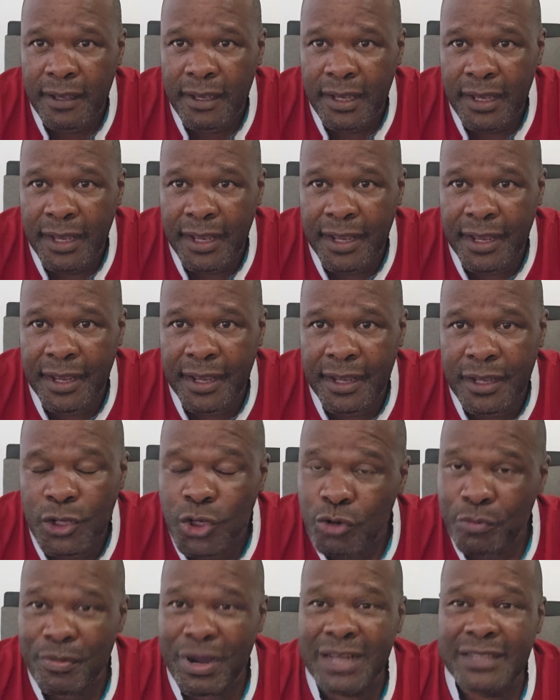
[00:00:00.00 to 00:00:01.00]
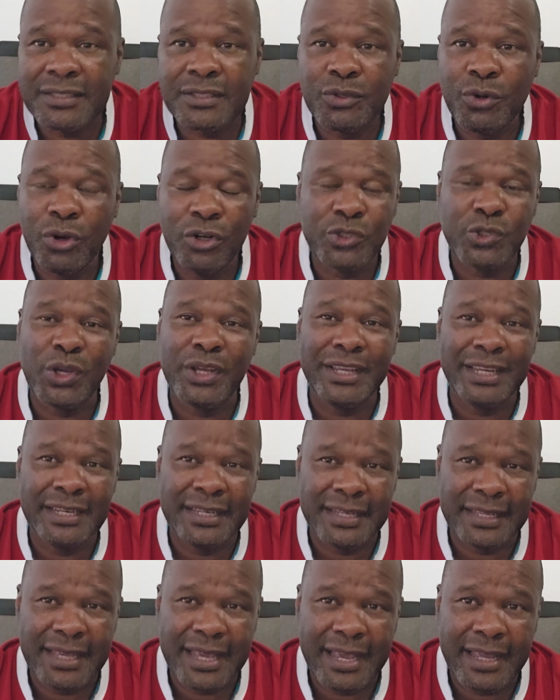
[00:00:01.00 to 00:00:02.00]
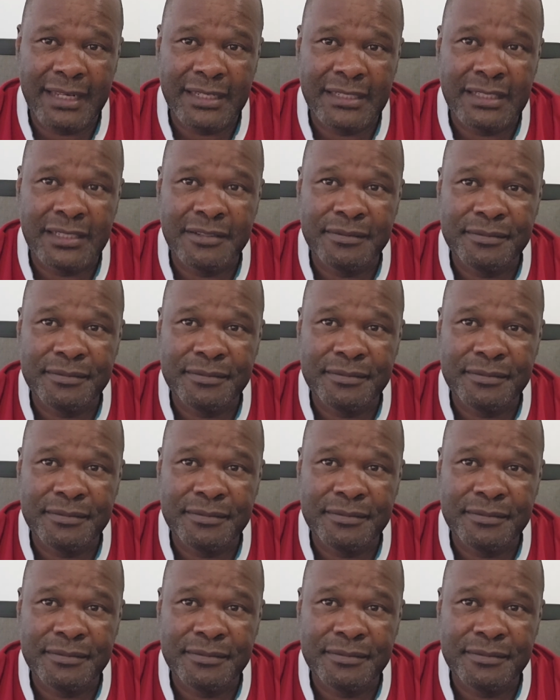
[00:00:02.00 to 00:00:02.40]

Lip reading: You must also indicate